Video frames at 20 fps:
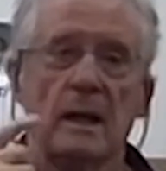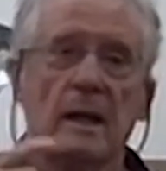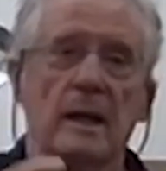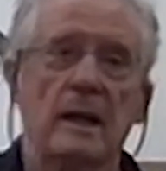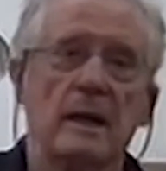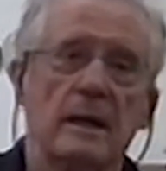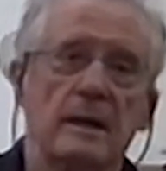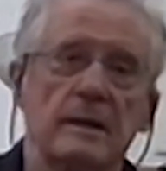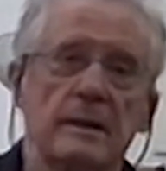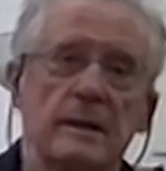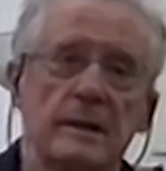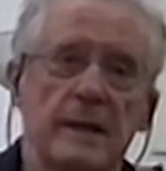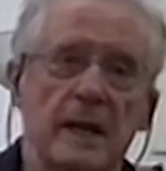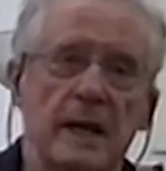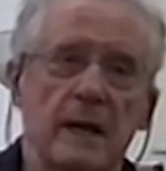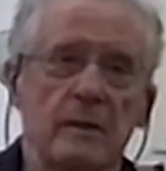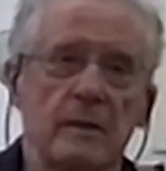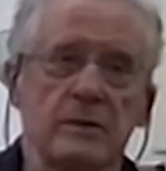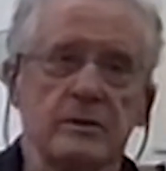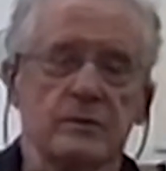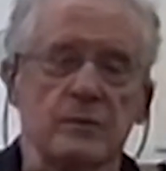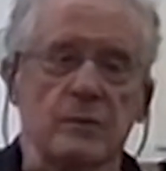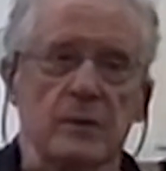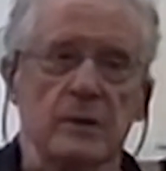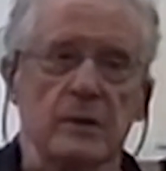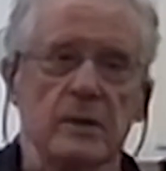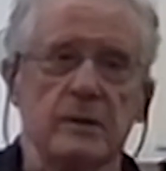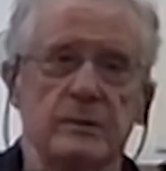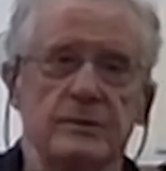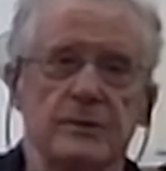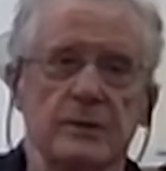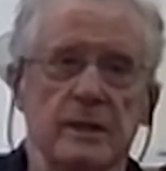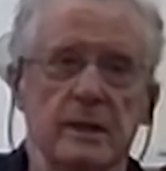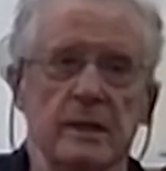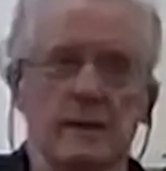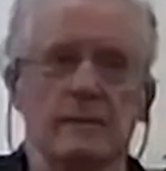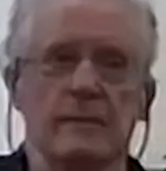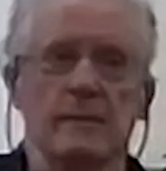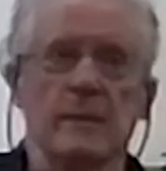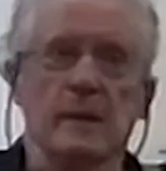And that was where you took
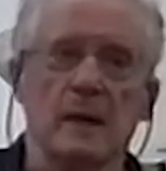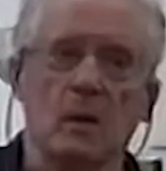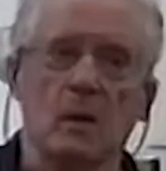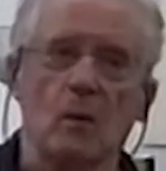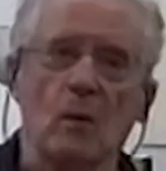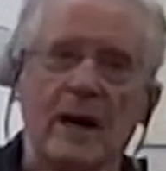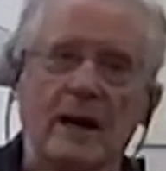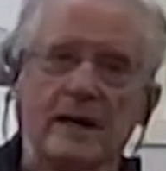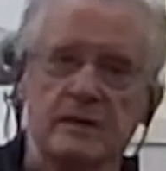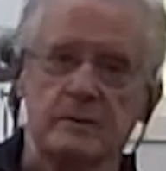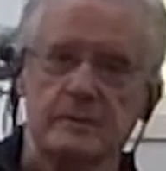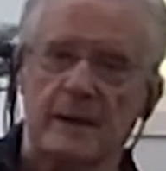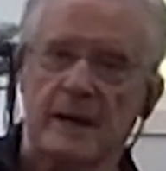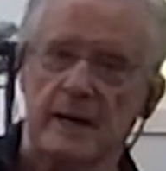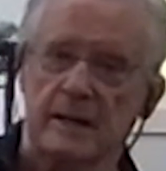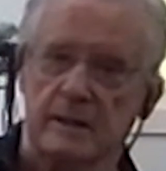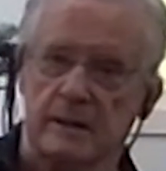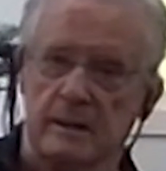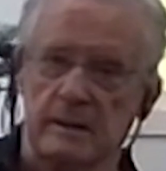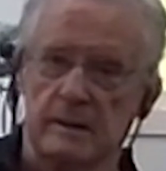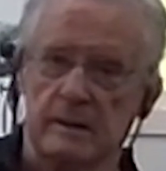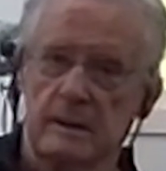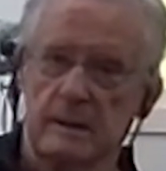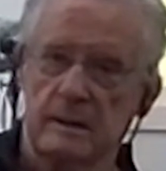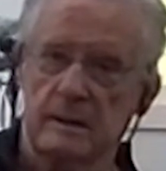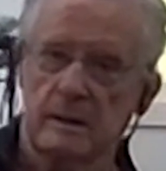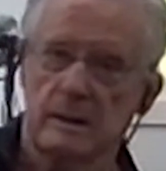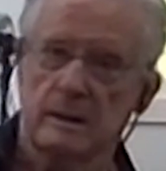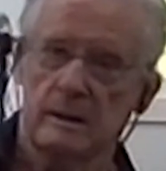a wax pattern